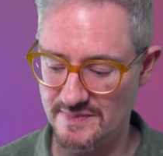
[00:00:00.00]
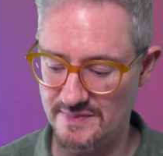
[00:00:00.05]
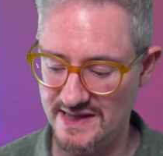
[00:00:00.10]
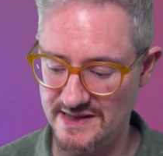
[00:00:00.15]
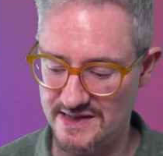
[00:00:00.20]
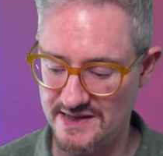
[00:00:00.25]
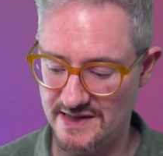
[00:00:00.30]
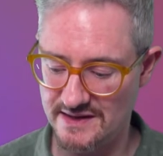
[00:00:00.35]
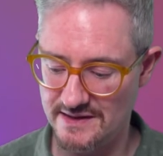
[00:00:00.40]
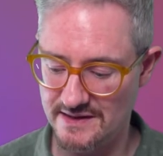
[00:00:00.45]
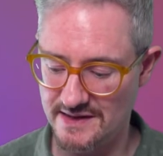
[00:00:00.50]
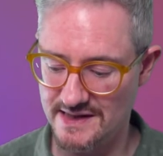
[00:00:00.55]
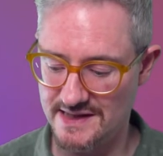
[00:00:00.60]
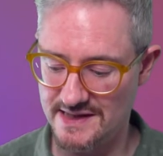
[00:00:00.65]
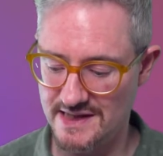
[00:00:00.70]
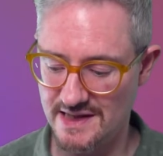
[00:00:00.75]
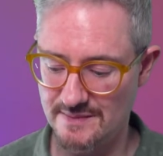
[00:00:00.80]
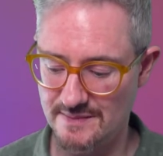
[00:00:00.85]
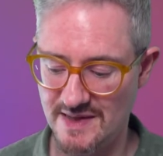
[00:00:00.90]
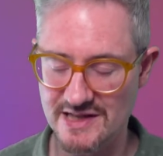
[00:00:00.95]
in picture,
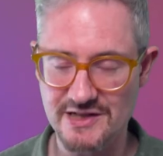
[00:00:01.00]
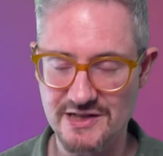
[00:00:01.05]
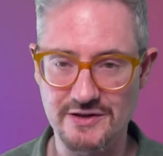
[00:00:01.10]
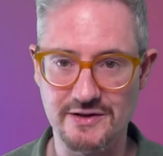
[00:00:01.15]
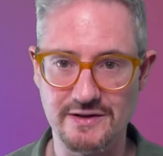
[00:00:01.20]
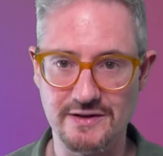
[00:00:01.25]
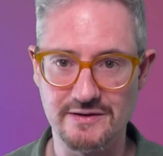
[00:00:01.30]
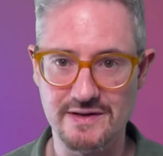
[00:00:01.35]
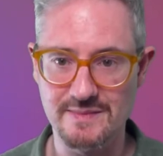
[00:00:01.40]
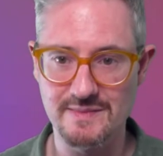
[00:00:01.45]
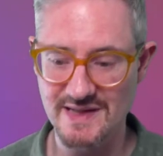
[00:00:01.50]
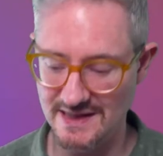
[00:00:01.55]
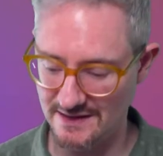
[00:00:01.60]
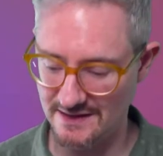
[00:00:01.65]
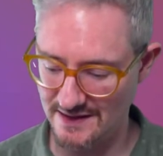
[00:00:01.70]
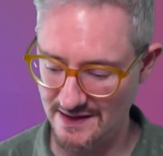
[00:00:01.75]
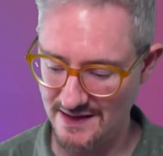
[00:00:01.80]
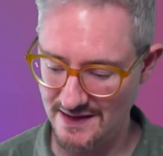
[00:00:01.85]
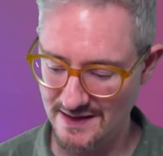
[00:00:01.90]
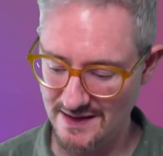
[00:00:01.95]
it's going to make sure you're in the
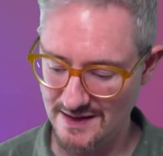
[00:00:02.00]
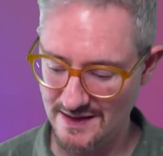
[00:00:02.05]
middle.